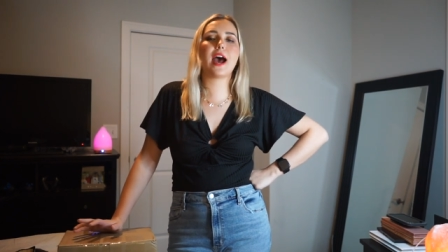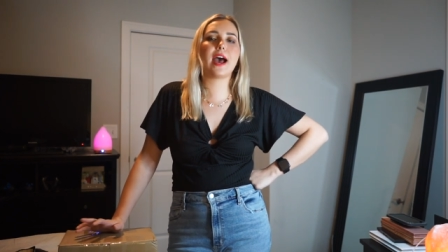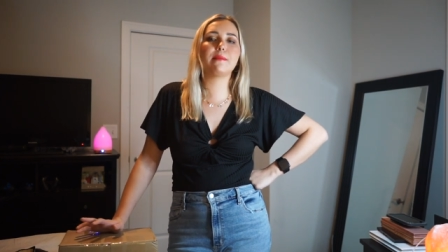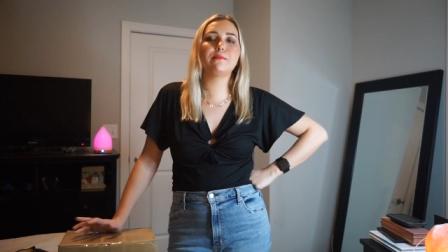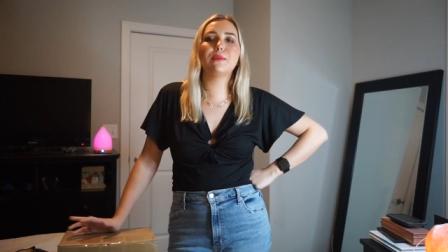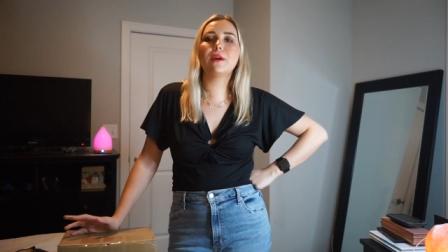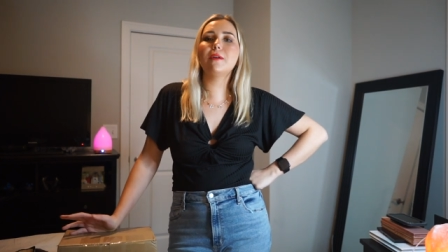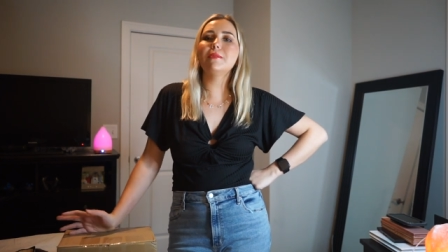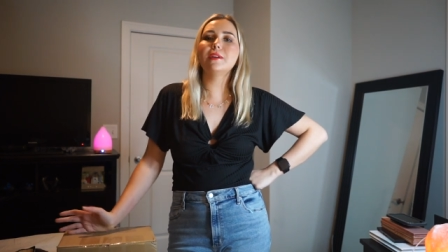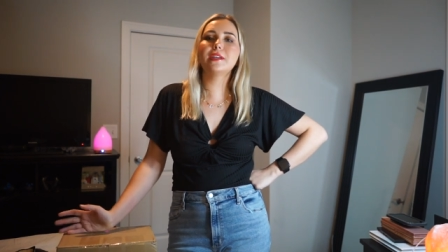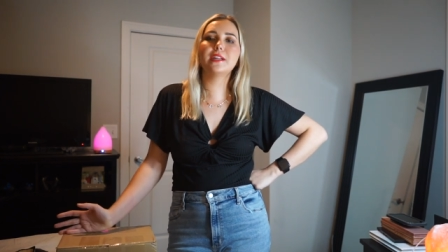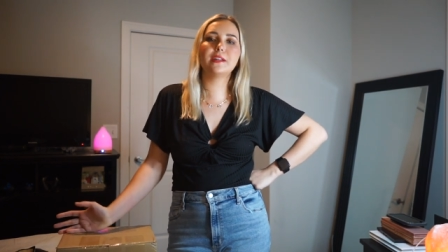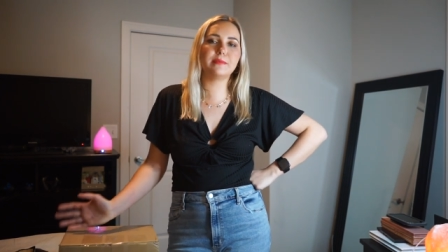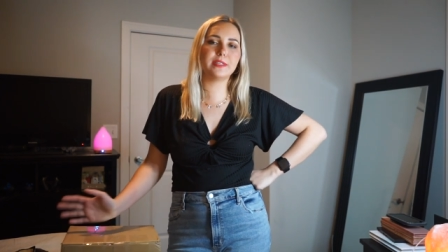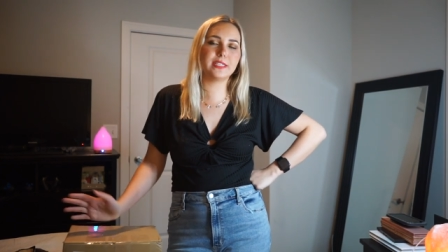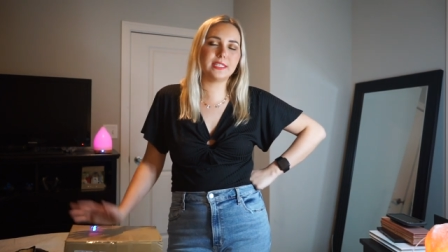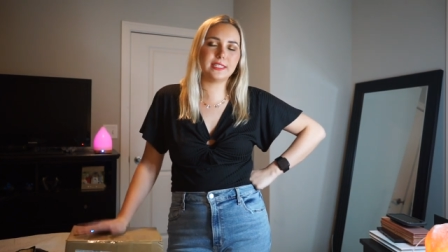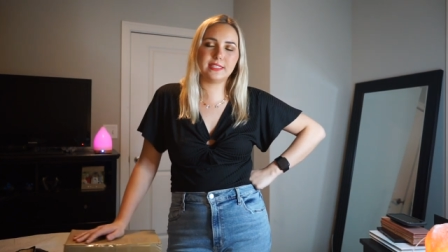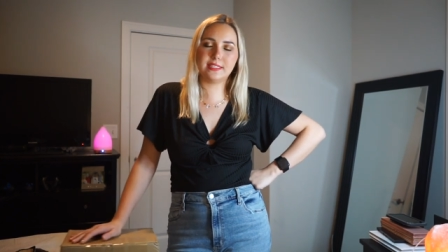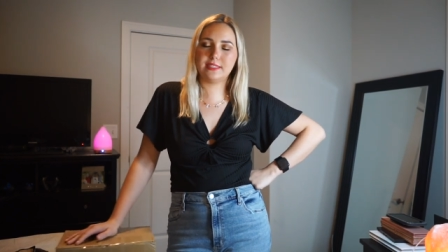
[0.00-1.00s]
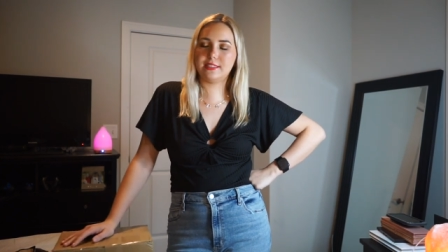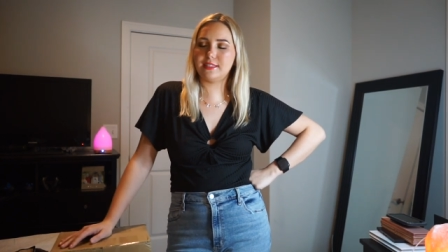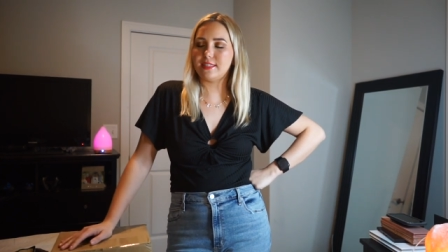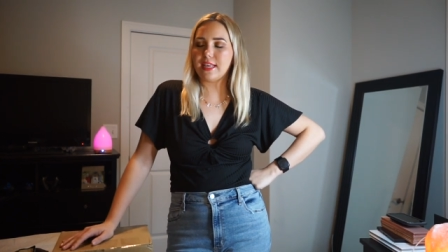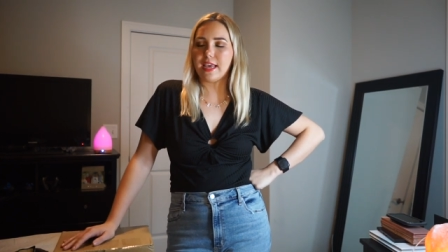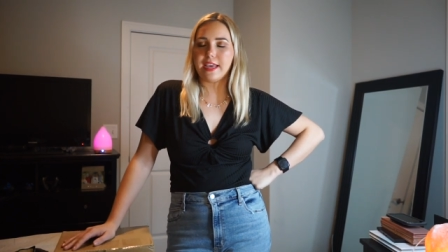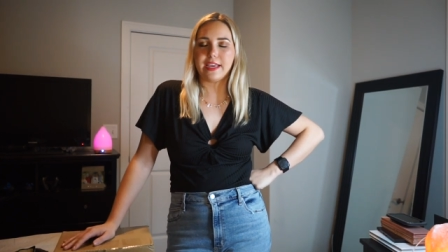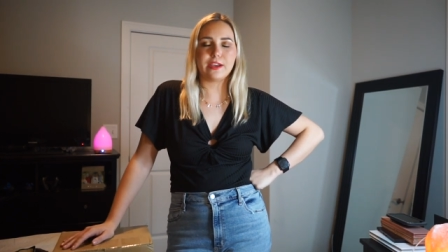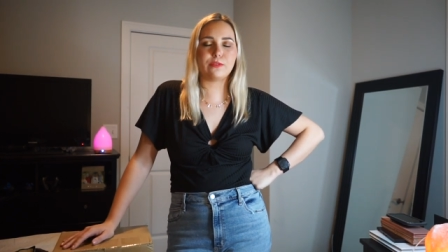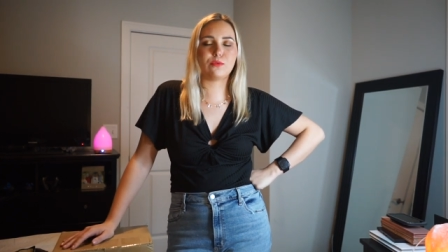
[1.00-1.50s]
I'm probably gonna be
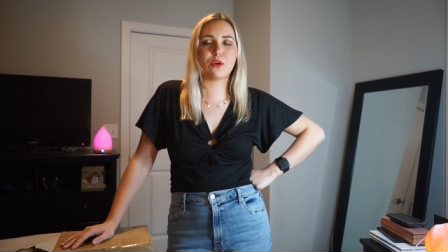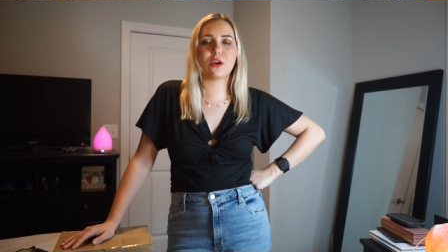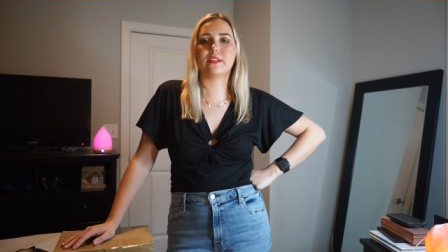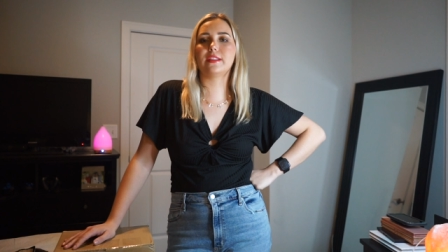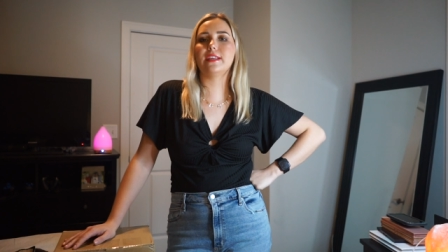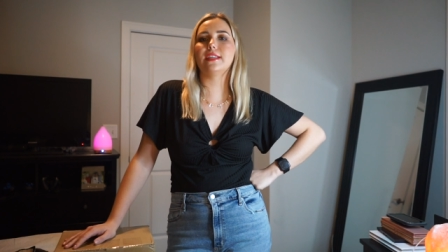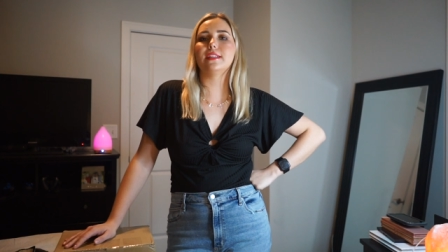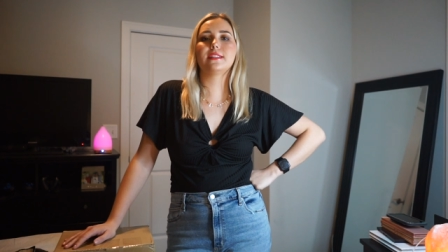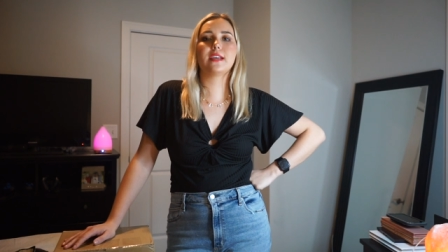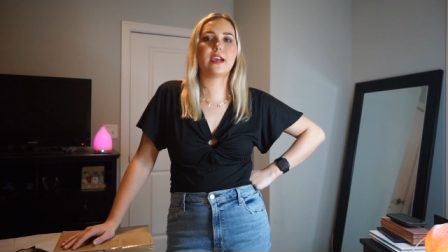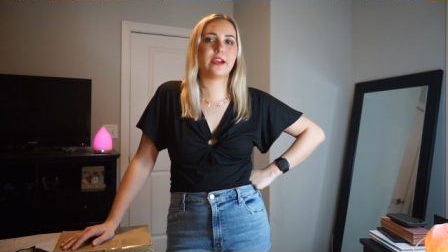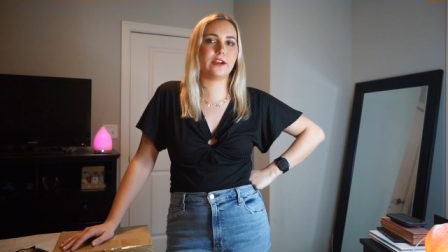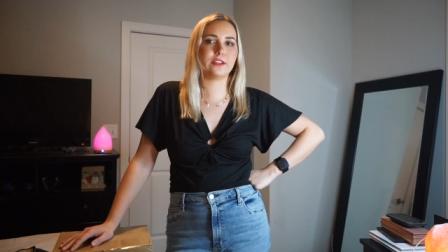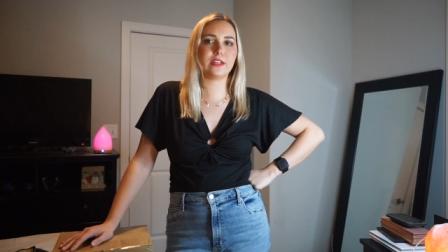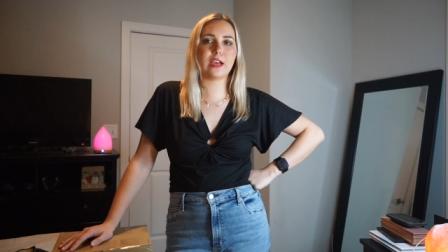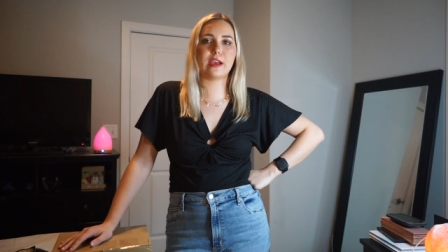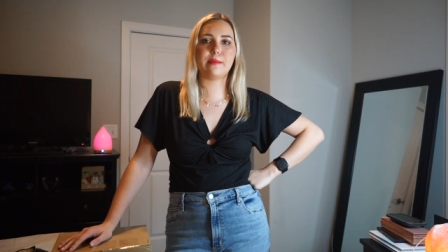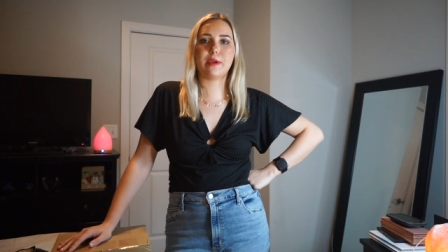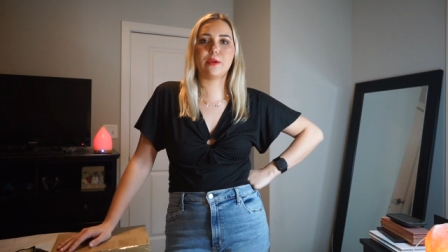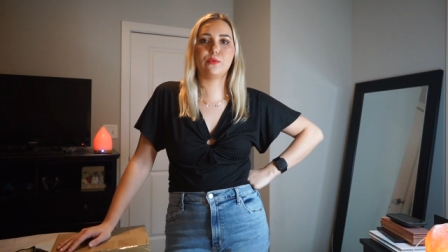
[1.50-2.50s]
saying it wrong the entire time.